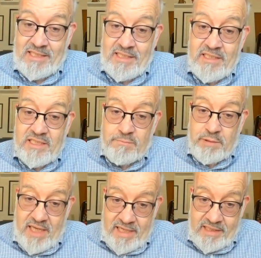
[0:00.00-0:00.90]
and his
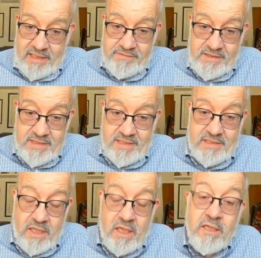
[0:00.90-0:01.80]
playing of his
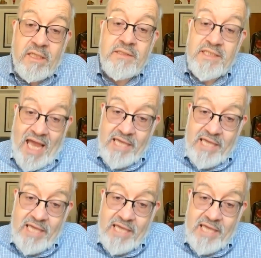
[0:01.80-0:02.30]
guitar